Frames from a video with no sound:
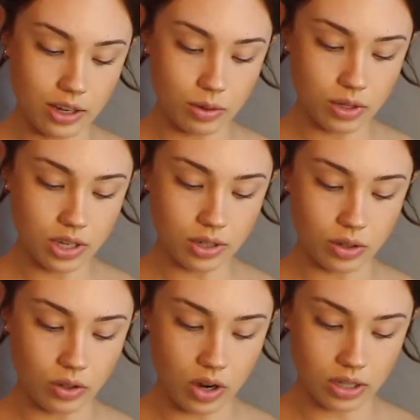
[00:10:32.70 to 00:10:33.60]
use this
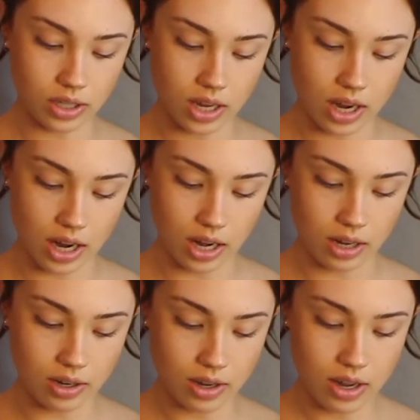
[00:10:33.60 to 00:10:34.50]

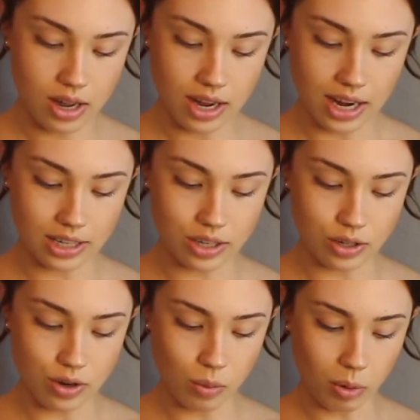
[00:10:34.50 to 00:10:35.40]
Glossier, it's
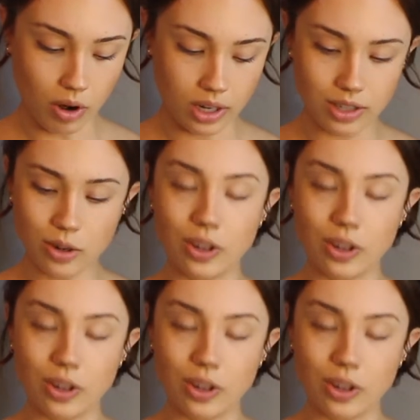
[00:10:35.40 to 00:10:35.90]
this new product